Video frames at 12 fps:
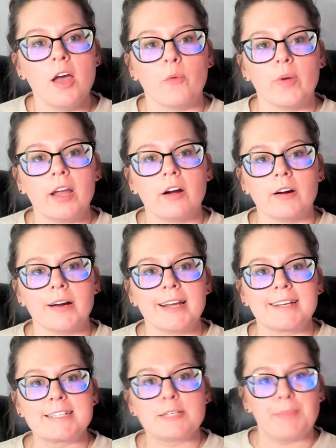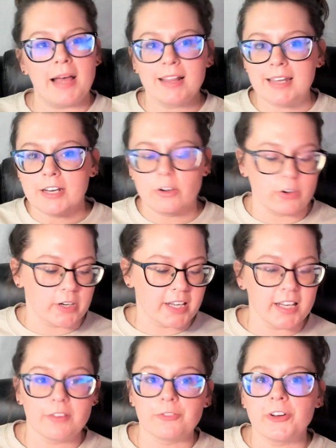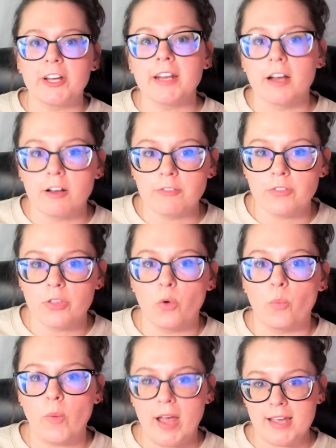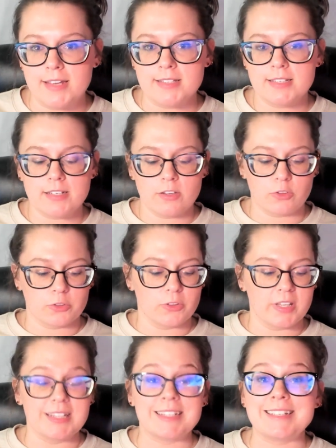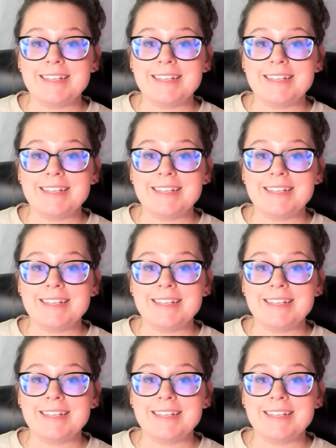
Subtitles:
we are expelling or getting rid of the waste through the